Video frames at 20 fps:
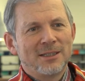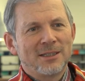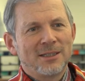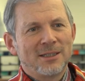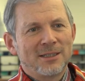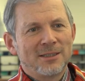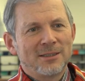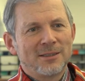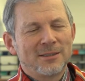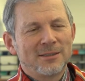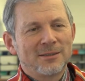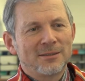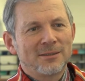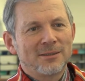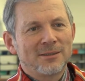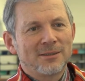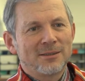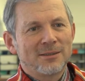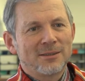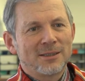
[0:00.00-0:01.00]
and
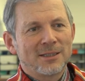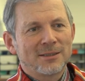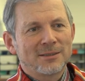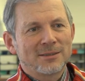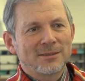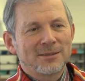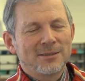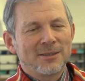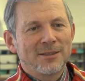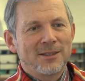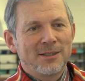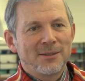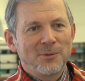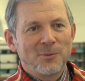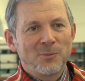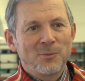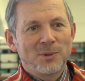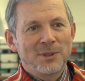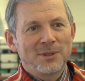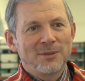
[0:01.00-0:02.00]
uh, asks
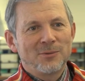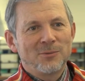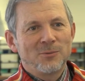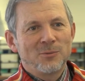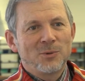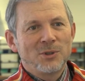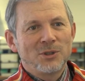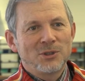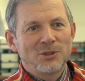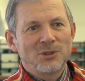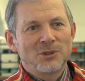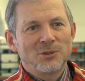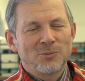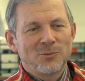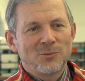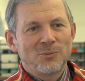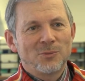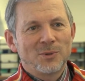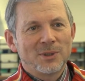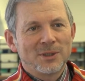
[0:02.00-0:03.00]
another one, which
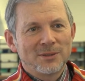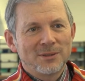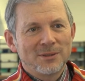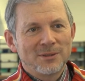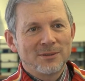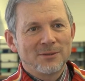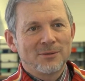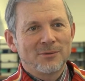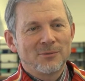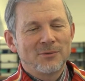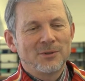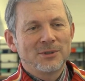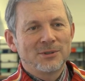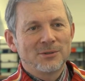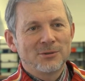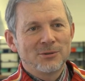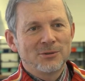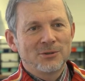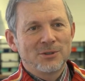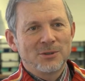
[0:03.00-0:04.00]
one of the
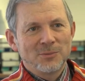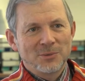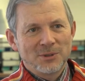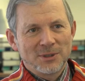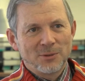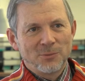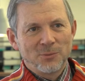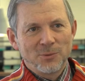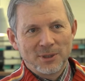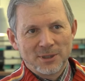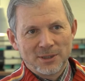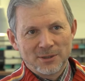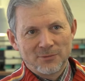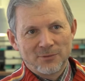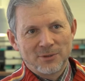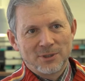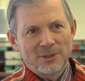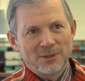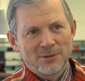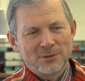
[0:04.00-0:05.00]
systems that we have
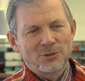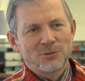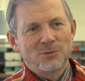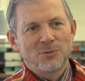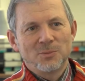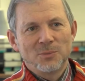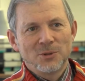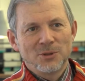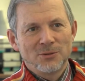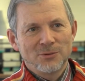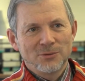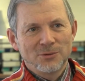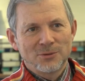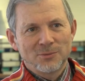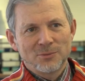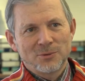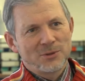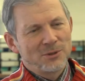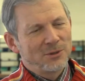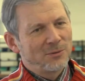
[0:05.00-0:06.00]
now should be
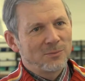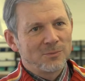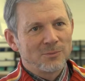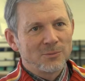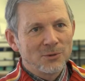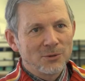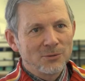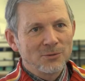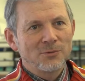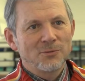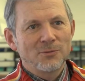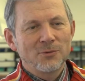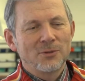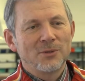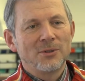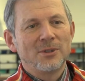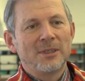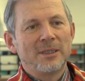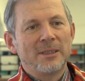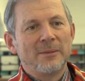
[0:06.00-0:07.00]
used, what is
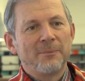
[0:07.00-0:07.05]
useful.